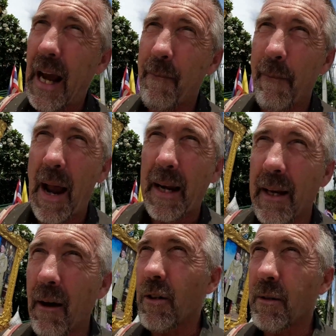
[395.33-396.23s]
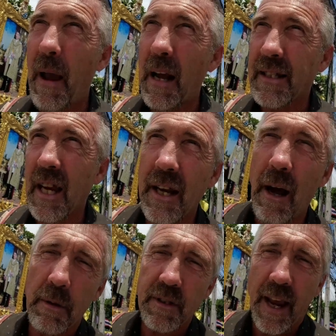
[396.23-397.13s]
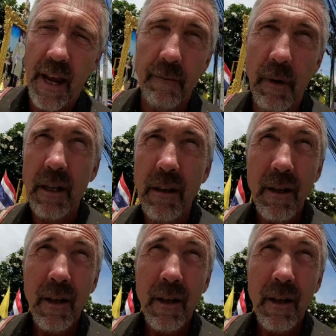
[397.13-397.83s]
came back and there was about 10 numbers ahead of me.